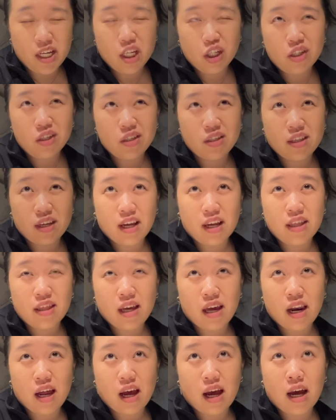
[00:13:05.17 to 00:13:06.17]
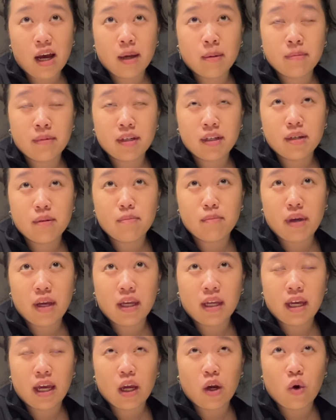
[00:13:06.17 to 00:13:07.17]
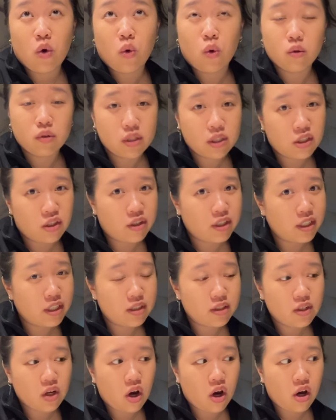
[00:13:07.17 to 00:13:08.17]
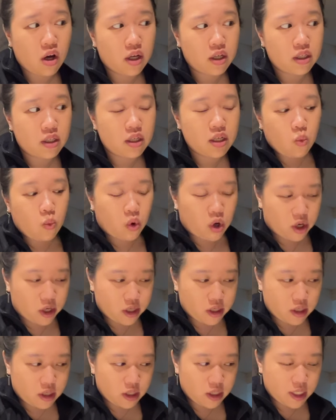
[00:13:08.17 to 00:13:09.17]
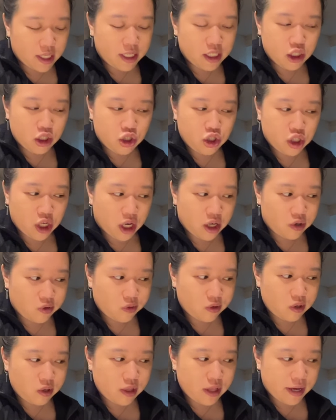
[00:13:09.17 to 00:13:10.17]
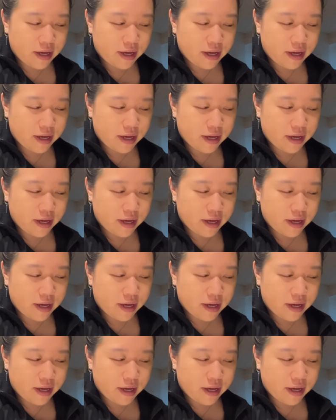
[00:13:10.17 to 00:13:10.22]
just think that I'm gonna make a whole series on work in general.